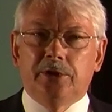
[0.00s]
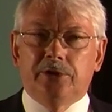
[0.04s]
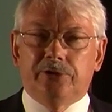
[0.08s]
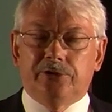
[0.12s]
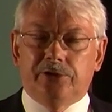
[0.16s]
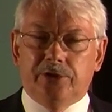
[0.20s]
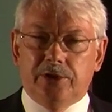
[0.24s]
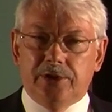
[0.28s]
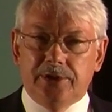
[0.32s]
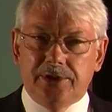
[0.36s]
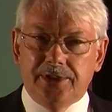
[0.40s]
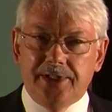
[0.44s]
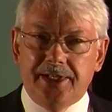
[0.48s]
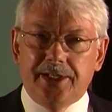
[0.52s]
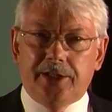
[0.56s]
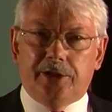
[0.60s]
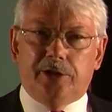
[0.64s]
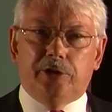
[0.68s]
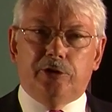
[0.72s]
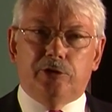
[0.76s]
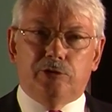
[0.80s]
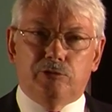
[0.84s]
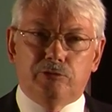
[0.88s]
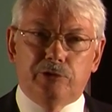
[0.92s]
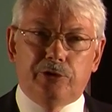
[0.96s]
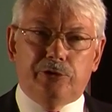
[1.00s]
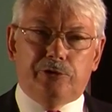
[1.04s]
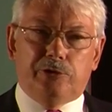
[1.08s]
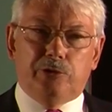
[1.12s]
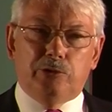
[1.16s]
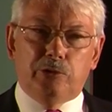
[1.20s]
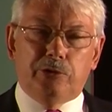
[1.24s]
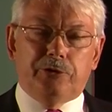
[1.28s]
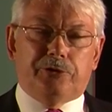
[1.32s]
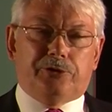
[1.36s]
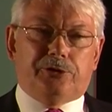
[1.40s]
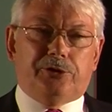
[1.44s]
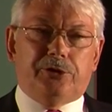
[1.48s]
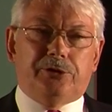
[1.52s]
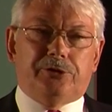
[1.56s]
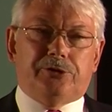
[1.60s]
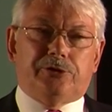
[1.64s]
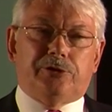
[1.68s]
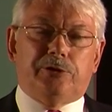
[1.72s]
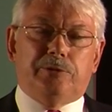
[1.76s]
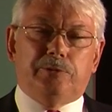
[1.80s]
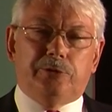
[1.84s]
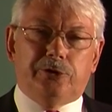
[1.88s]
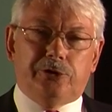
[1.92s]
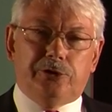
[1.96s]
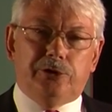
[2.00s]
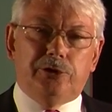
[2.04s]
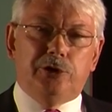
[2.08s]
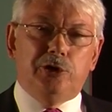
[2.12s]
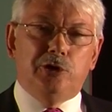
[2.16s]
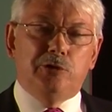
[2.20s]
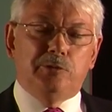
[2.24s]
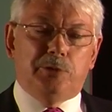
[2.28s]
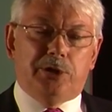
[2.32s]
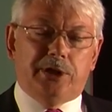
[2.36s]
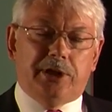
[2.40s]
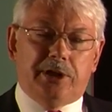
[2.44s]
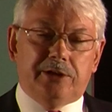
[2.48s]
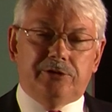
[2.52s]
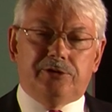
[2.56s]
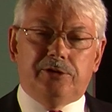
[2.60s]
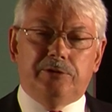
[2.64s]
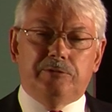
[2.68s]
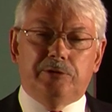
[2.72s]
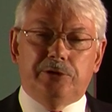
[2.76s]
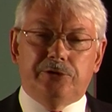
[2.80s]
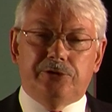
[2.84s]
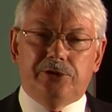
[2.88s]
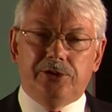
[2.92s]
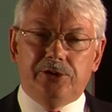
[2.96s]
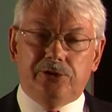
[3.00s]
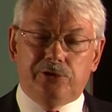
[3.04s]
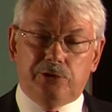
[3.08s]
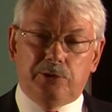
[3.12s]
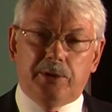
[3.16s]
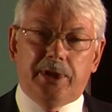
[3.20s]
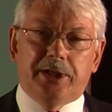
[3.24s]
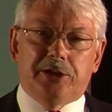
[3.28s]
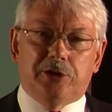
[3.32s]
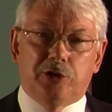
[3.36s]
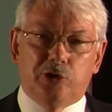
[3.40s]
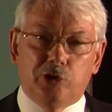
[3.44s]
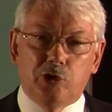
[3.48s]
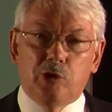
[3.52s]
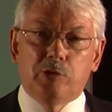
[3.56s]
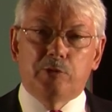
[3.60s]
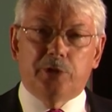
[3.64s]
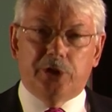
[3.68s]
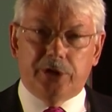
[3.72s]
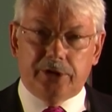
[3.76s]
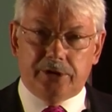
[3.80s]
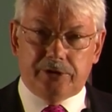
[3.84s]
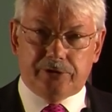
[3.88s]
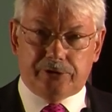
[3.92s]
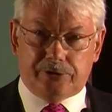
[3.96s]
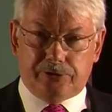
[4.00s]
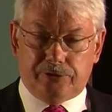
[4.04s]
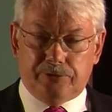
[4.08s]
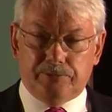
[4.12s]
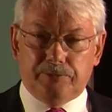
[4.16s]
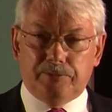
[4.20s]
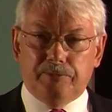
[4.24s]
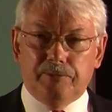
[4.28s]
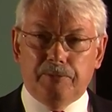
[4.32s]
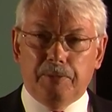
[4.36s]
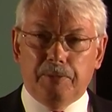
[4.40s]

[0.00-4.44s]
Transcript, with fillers: to link resource systems and human activity to economics.